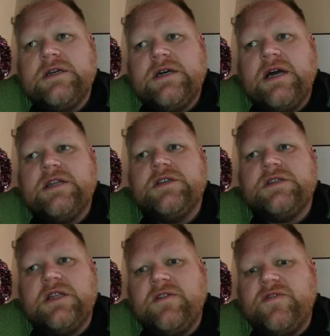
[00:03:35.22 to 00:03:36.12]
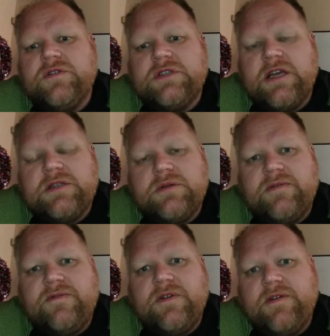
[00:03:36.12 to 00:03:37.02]
I just did a few sets
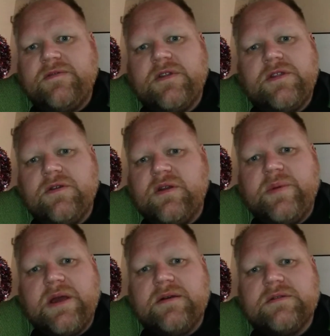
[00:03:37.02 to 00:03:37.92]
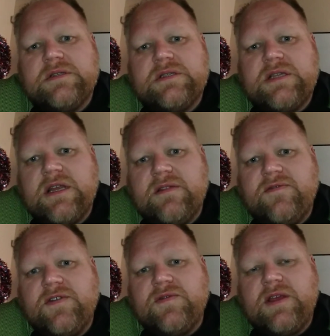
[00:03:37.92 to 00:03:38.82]
of, of the 30 pounds instead of the
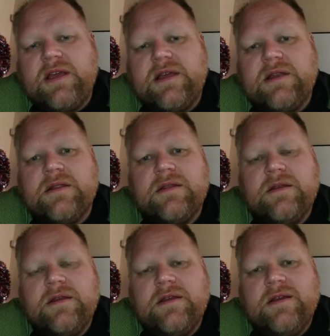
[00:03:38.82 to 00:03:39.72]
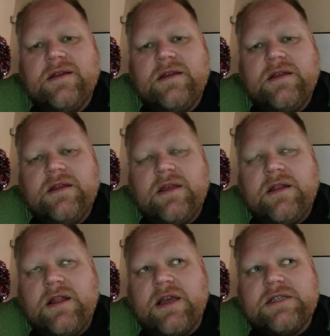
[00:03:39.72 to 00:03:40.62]
50, and and
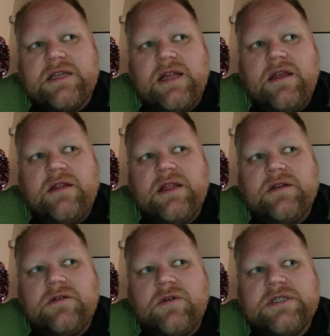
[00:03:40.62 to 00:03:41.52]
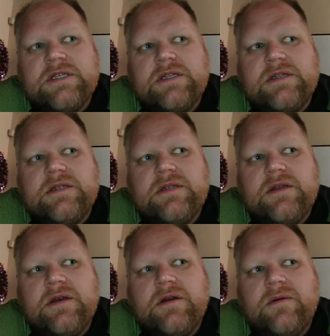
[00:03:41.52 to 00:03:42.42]
like I said, it it wasn't
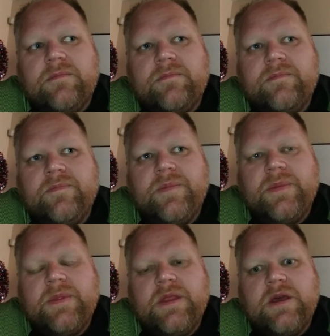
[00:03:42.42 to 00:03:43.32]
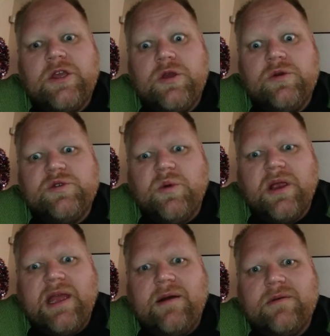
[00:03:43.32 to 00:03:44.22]
um, a huge
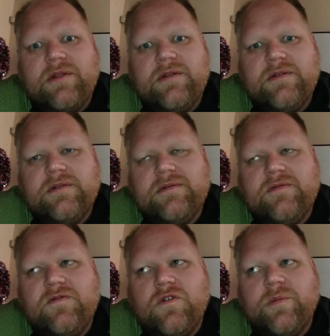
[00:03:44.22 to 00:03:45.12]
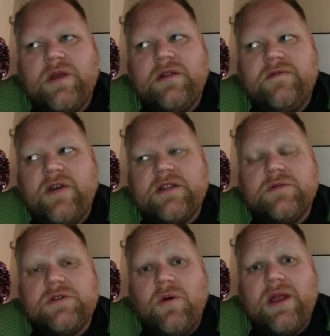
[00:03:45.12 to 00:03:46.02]
workout for me, and in fact, it was
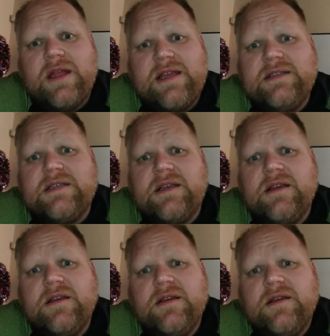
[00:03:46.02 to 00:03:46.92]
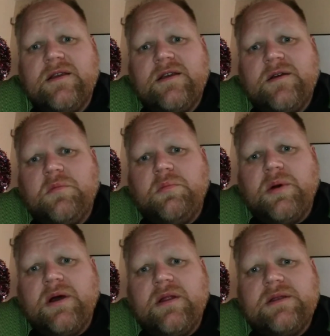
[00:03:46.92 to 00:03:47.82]
quite easy,
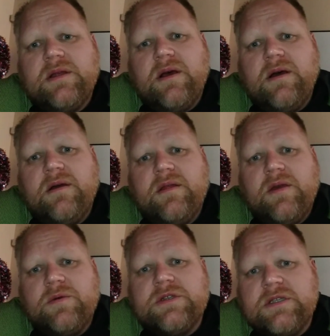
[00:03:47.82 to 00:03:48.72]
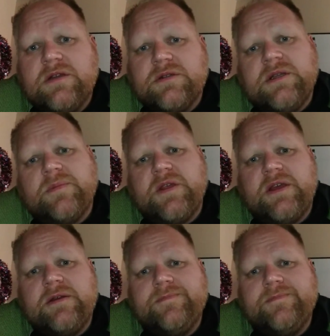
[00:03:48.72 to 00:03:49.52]
but uh, it was still something.